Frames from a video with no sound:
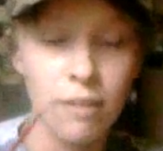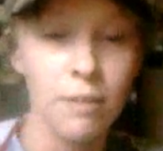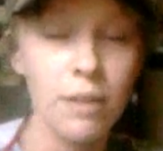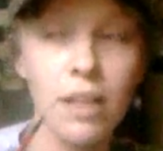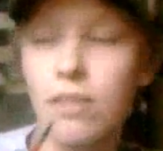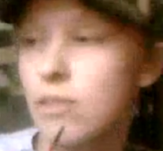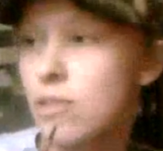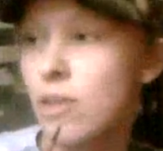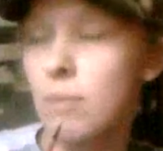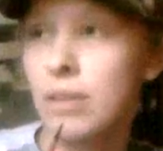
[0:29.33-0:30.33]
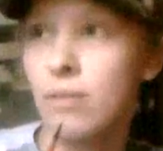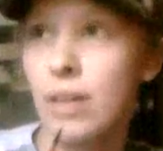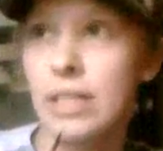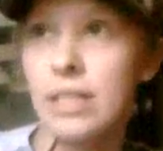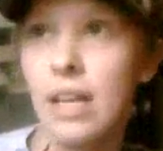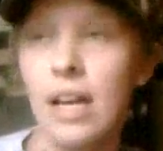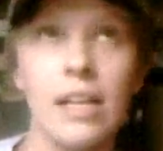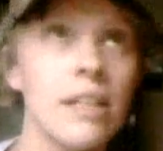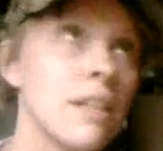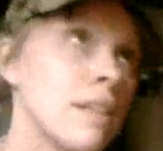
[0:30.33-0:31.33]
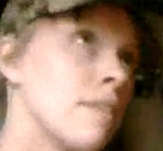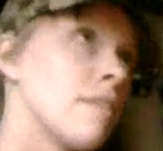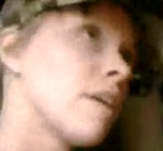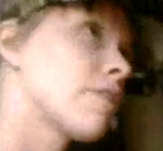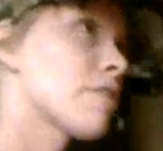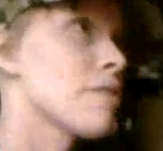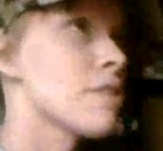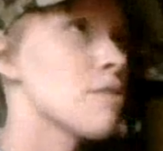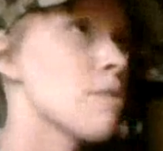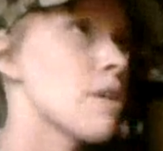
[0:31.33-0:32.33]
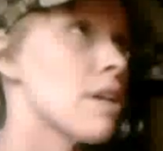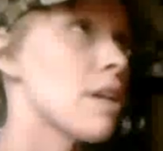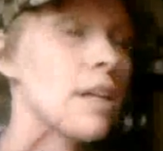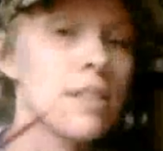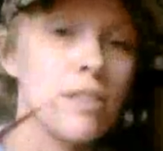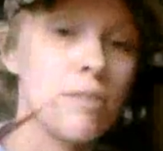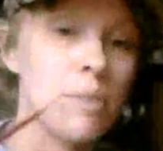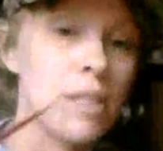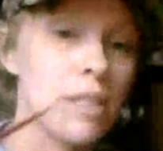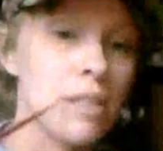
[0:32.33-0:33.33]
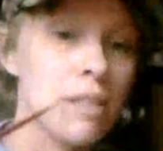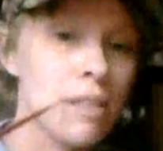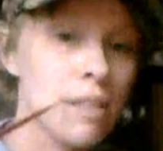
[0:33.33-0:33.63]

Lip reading: I'm not even sure I'm on the right side. Turn this way. I guess this will be it.